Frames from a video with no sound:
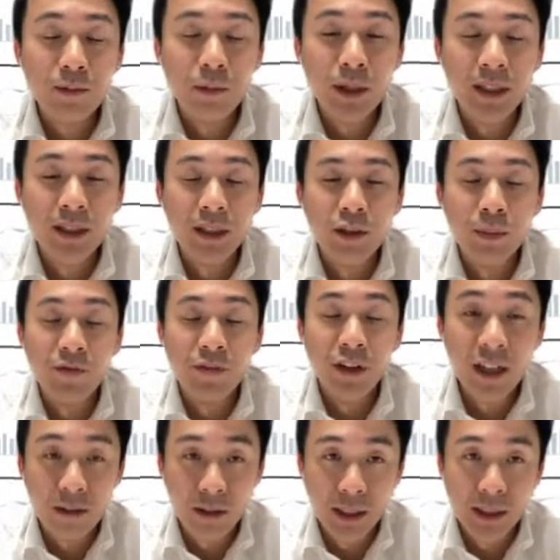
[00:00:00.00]
whether they'll be
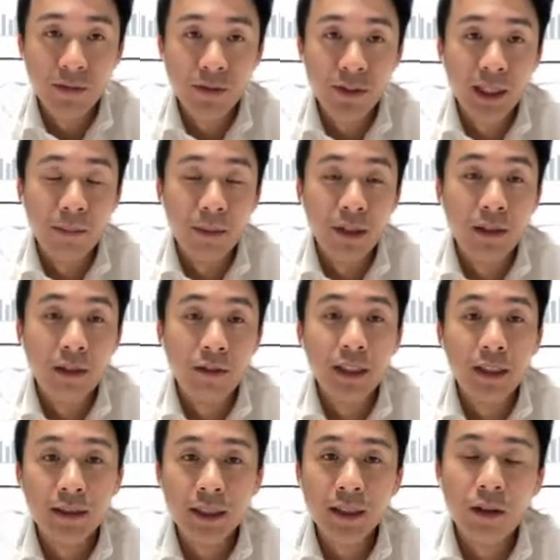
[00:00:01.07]
very aggressive in their monetary
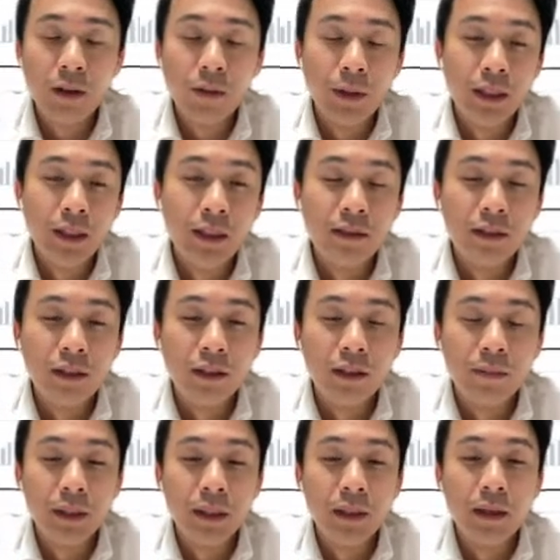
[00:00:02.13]
easing or whether they're going
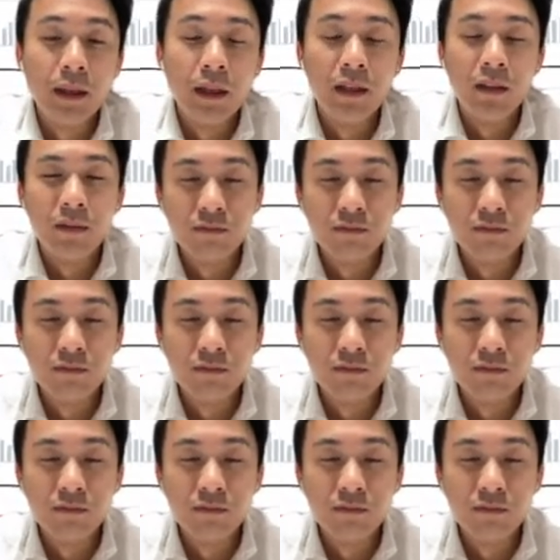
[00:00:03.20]
to be uh,